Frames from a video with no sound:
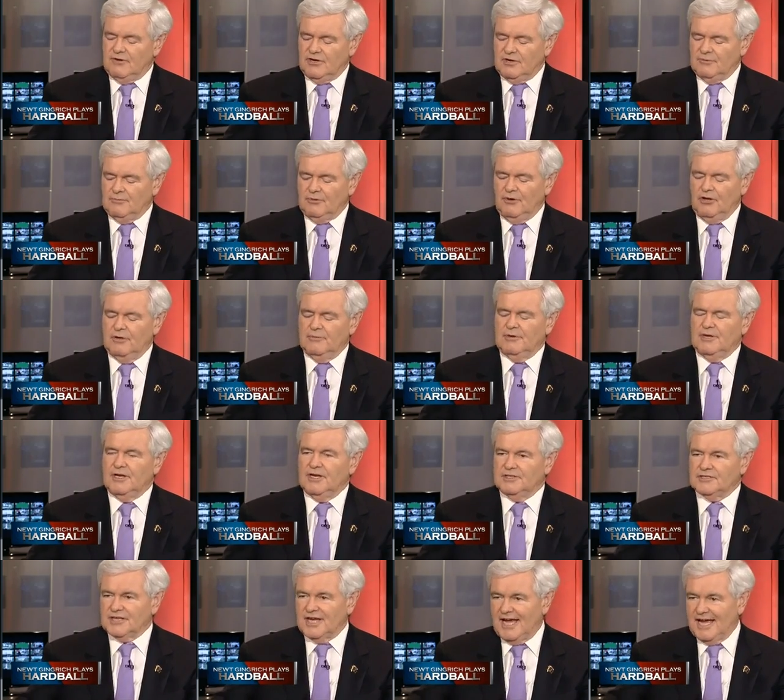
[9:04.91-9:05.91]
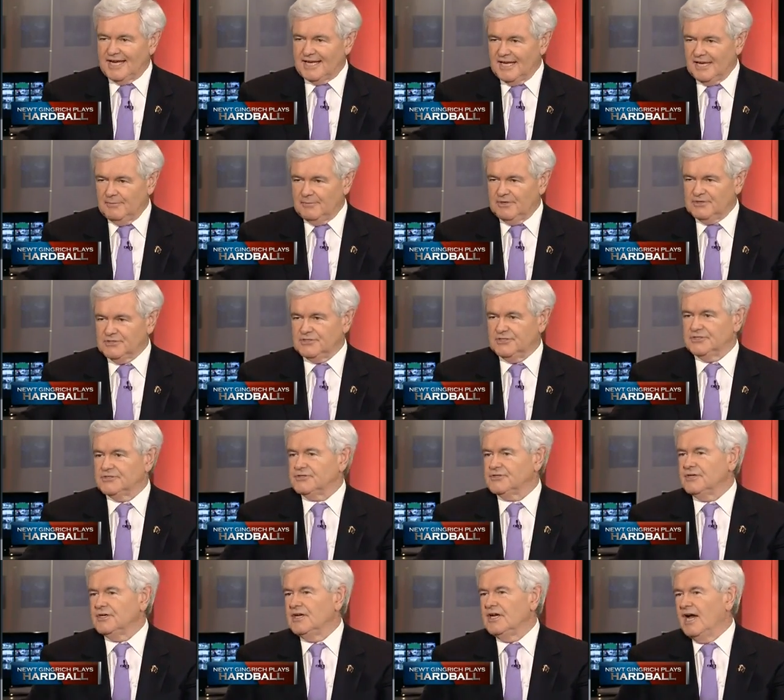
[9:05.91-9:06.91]
of unemployment attacking
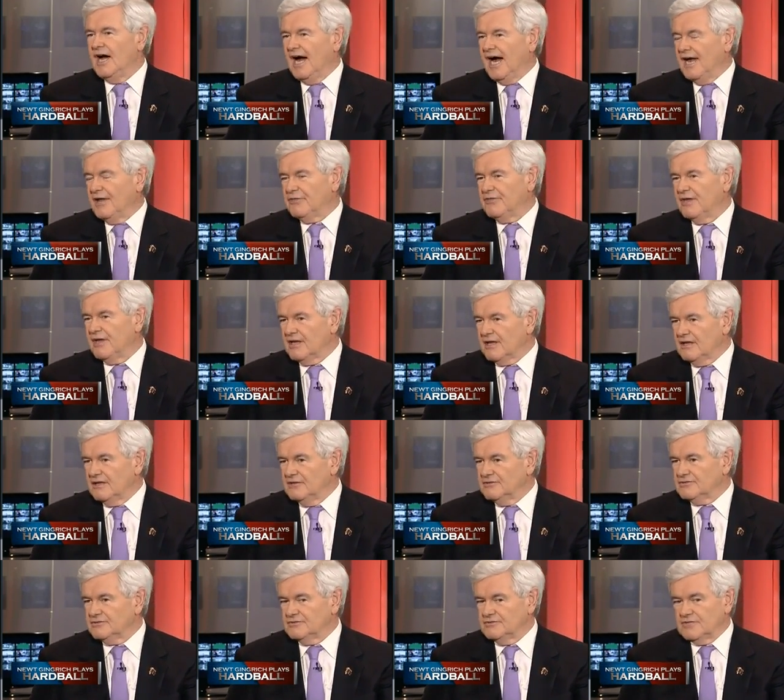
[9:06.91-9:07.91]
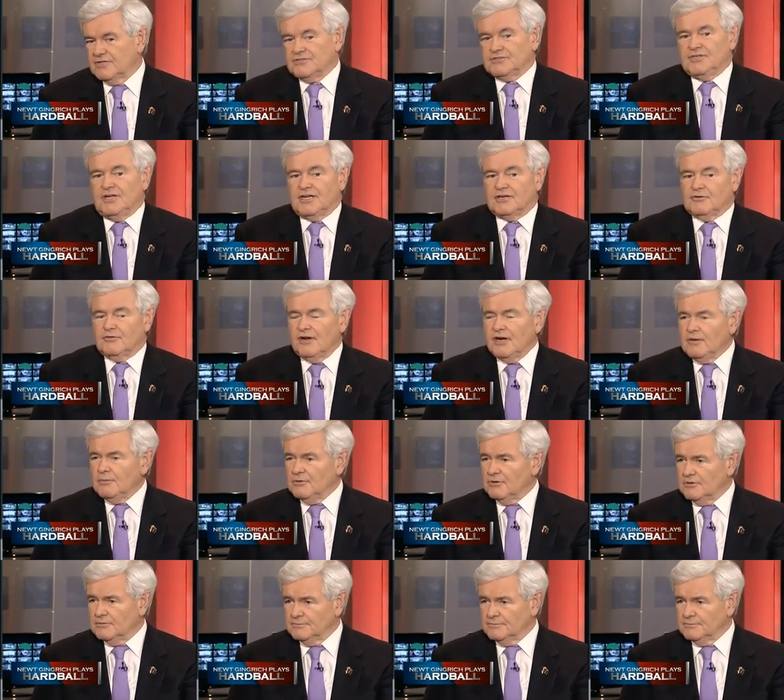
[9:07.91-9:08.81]
business, I think, is just not credible.